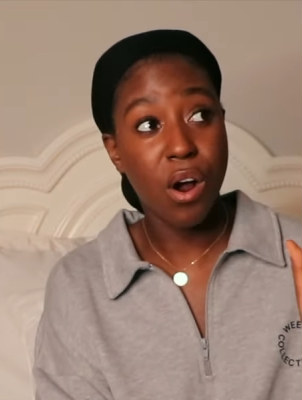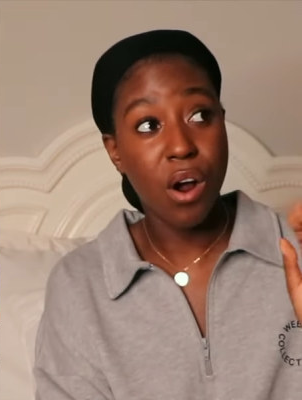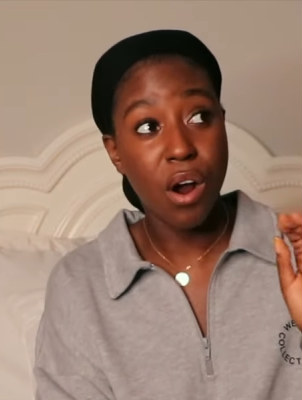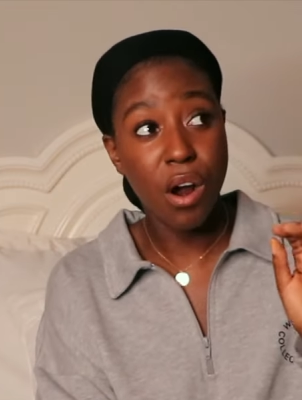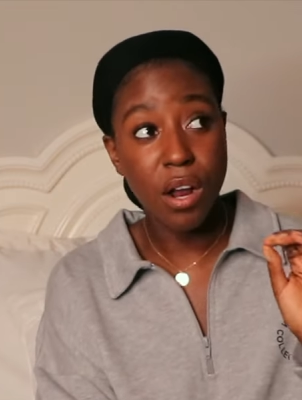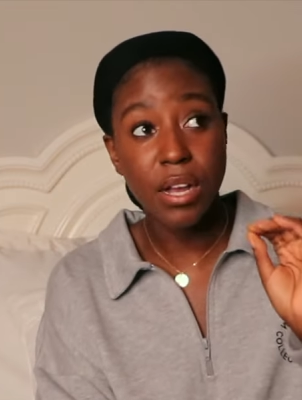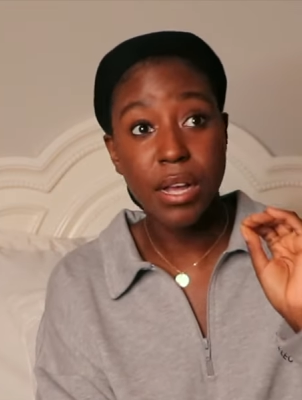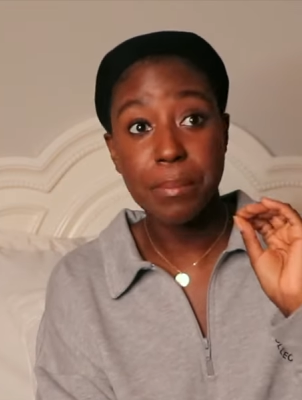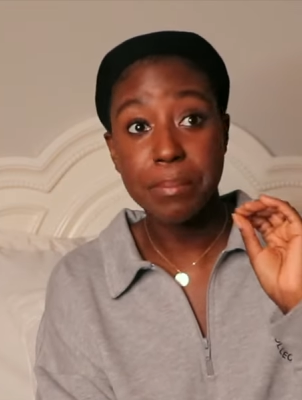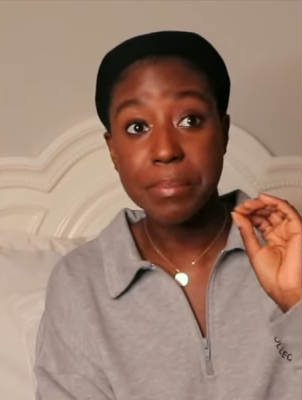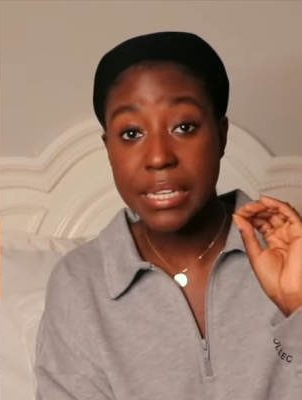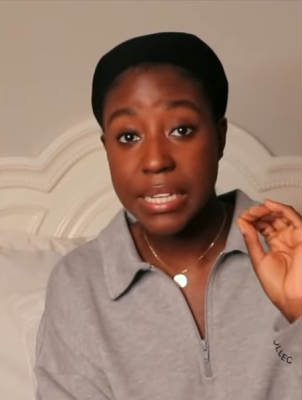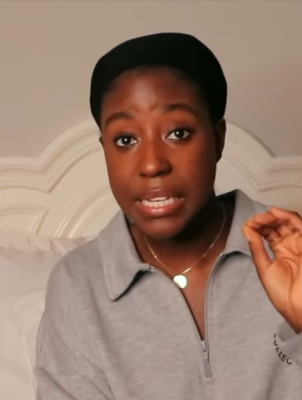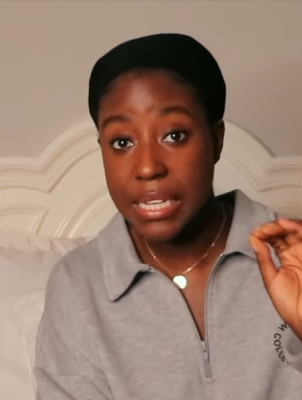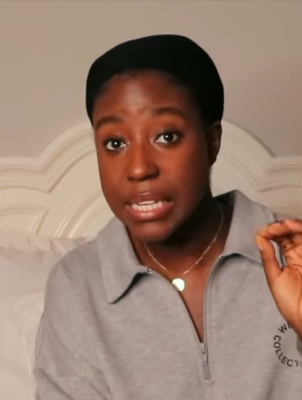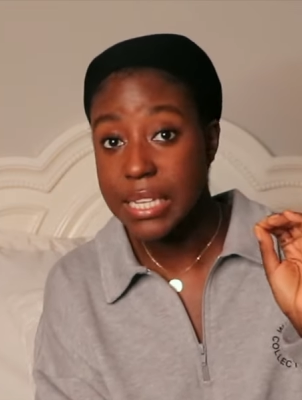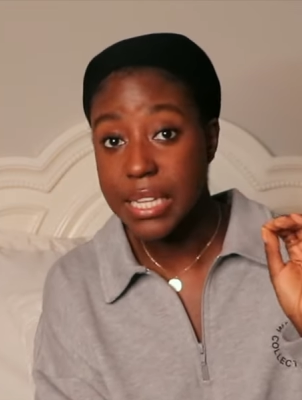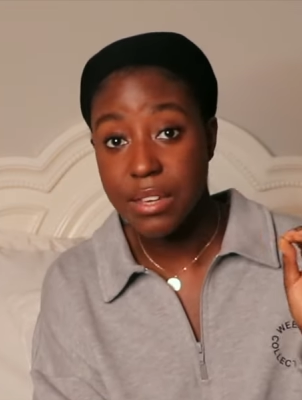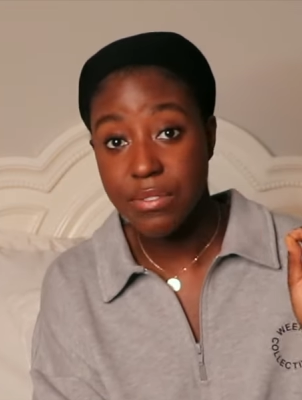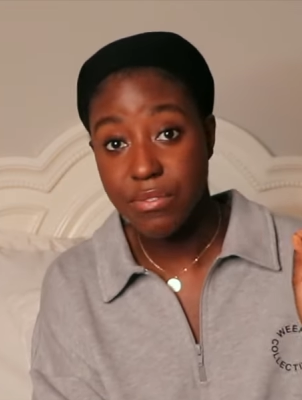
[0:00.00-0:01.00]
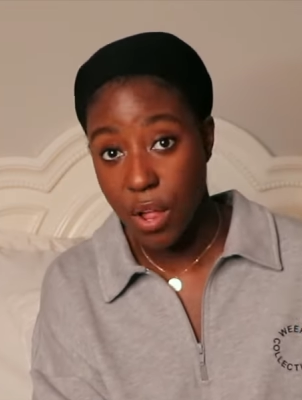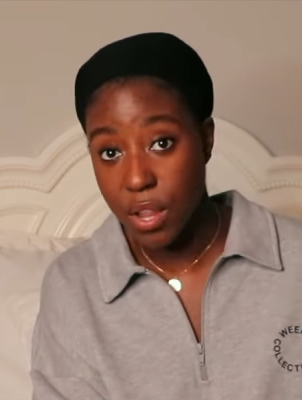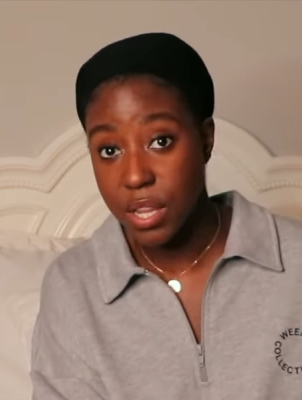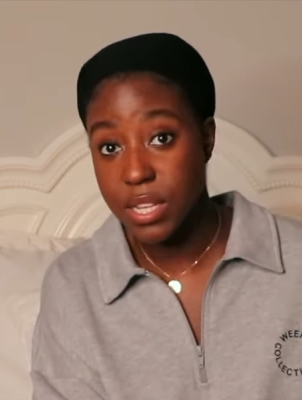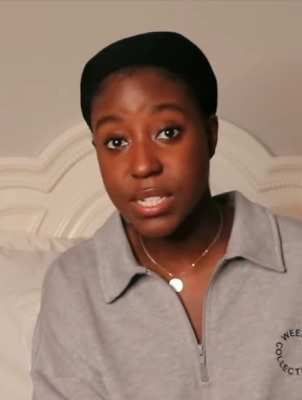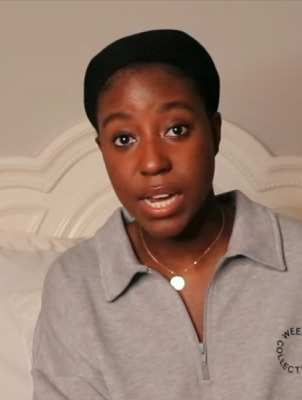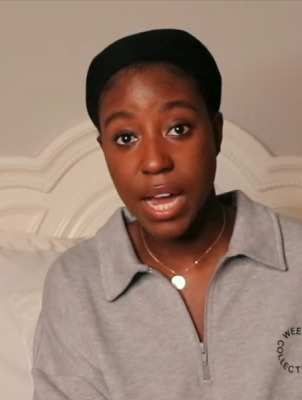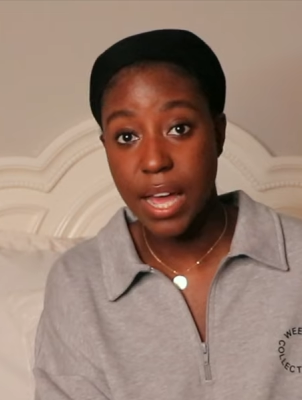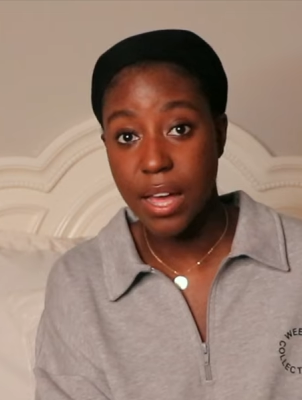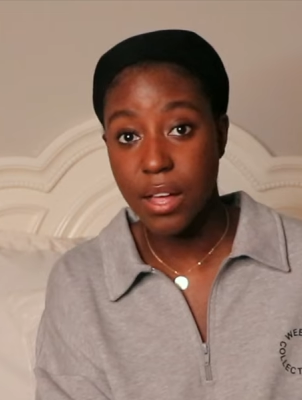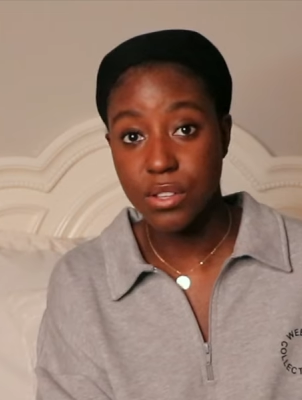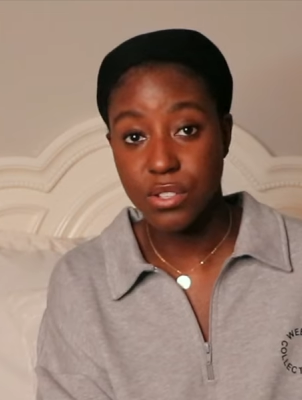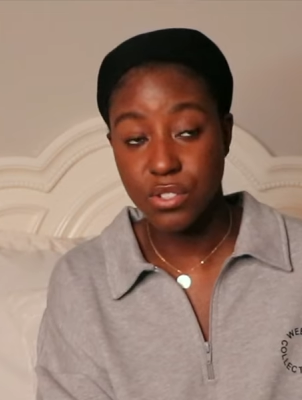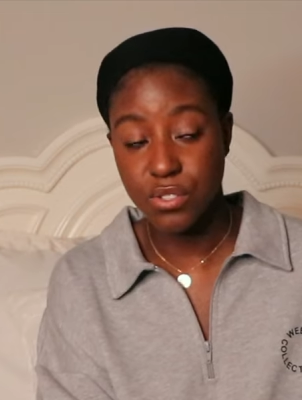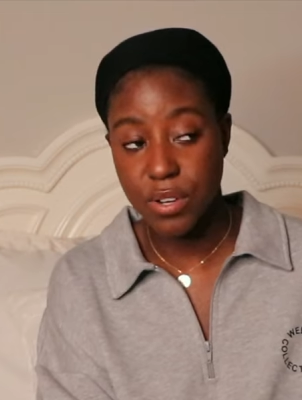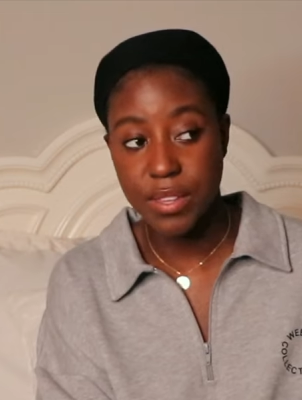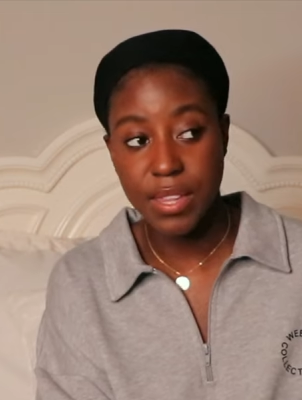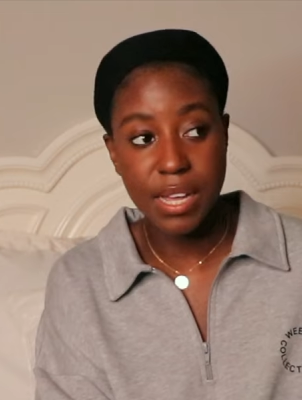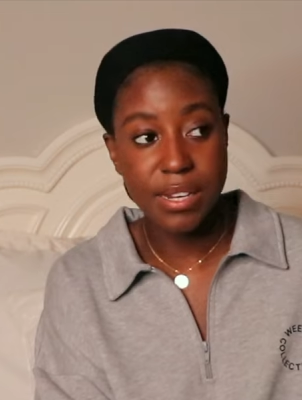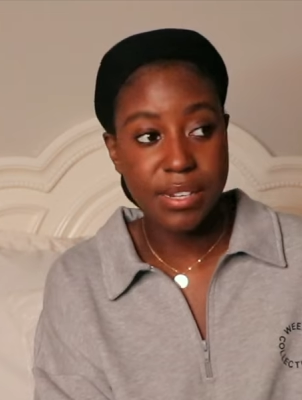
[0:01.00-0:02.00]
are completely volatile
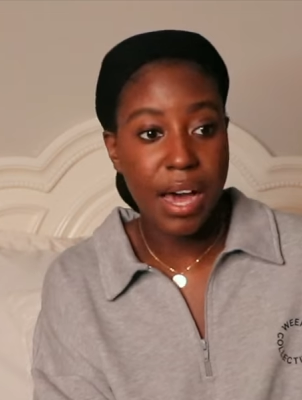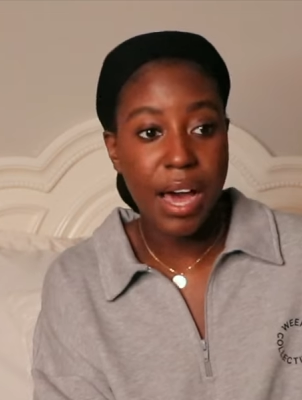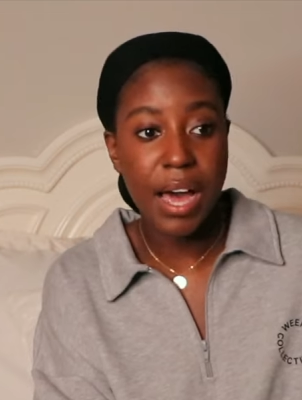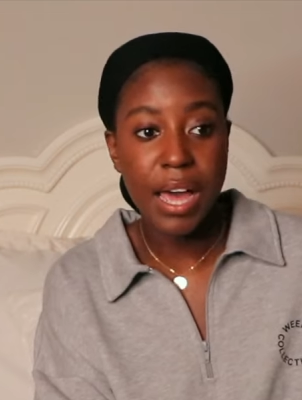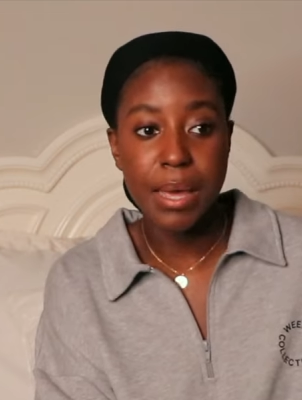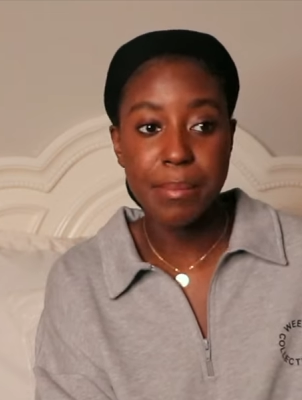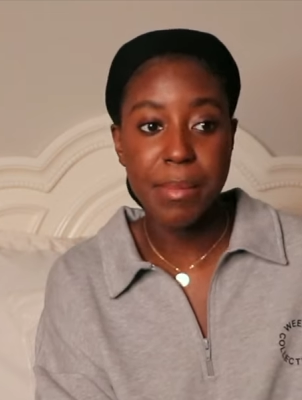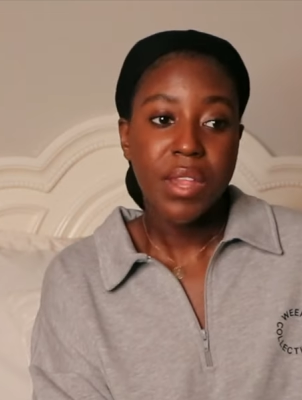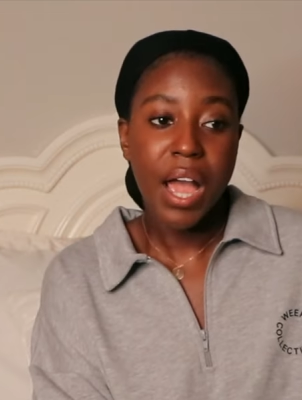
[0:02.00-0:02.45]
during that time.